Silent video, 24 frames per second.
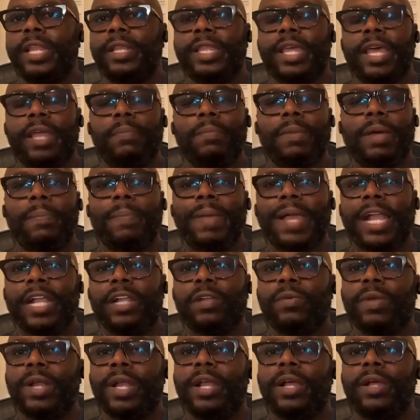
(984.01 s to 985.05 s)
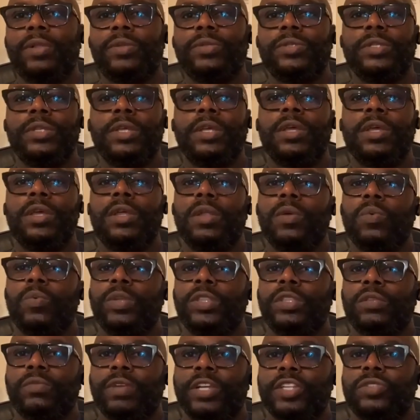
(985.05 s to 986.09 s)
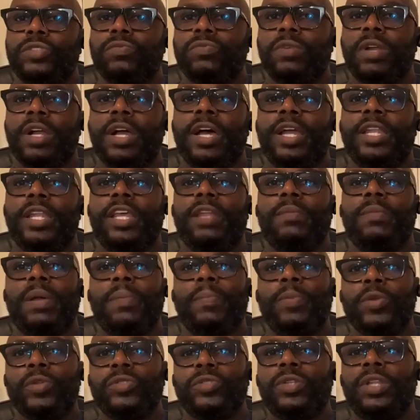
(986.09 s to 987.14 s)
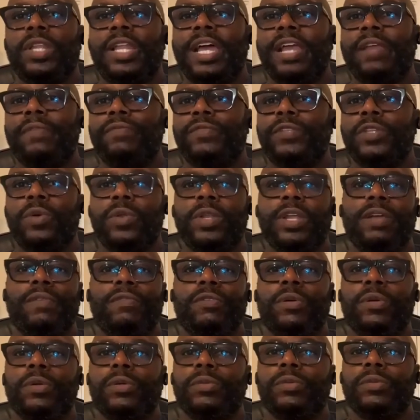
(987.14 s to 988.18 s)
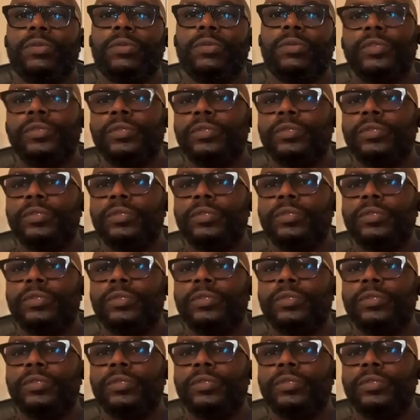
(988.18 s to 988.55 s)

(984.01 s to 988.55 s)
That that my background with the restaurant and my personal life don't ever,